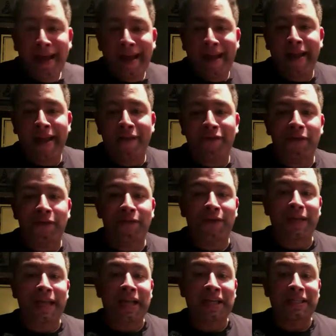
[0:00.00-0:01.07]
If you
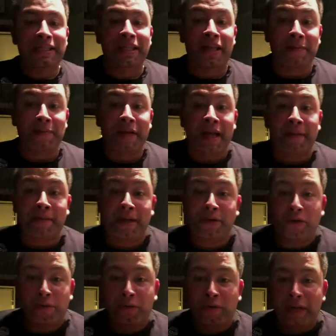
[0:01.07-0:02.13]
can't tell, I'm not in my
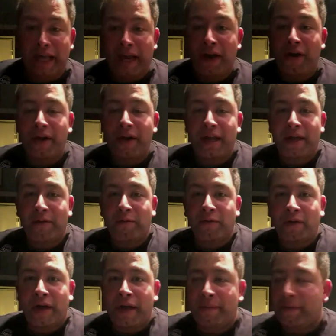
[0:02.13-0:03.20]
normal area.
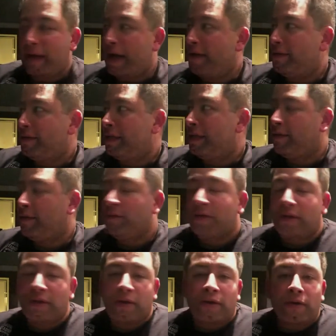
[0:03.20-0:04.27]
I'm house sitting with
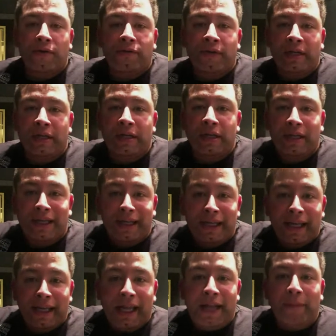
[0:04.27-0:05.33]
the girlfriend
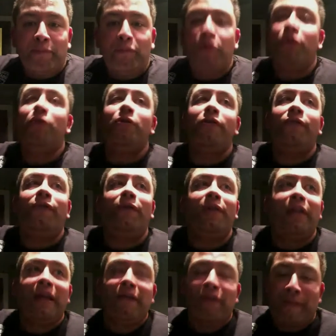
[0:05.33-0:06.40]
in beautiful,
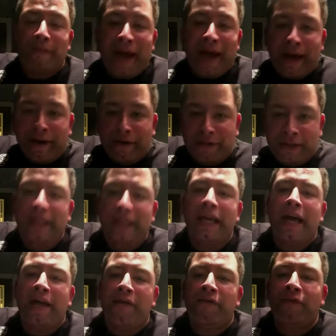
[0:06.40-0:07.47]
lovely Patterson,
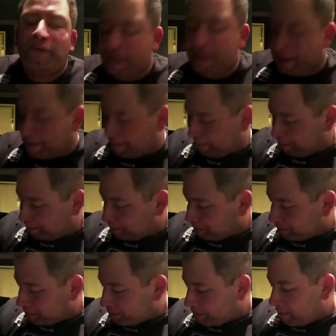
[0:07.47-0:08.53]
California.
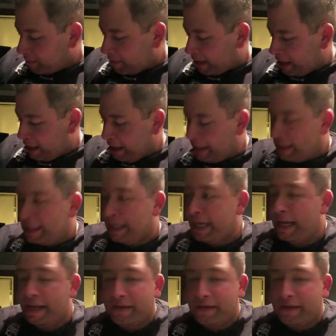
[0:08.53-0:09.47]
Tonight.